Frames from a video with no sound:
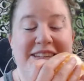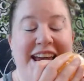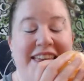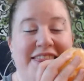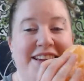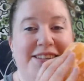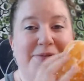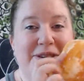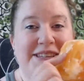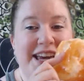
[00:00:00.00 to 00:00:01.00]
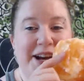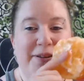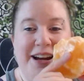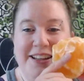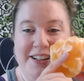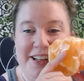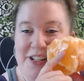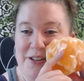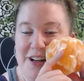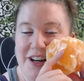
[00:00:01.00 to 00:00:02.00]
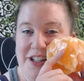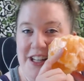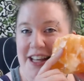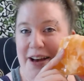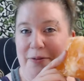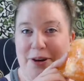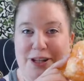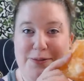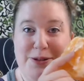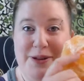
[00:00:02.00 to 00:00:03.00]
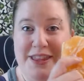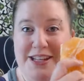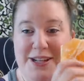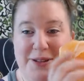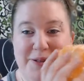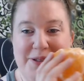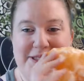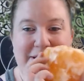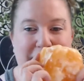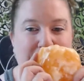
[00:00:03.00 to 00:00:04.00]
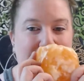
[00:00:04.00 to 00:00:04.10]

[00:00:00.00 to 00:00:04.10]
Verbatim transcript: And this was a great little introduction that works between the two. So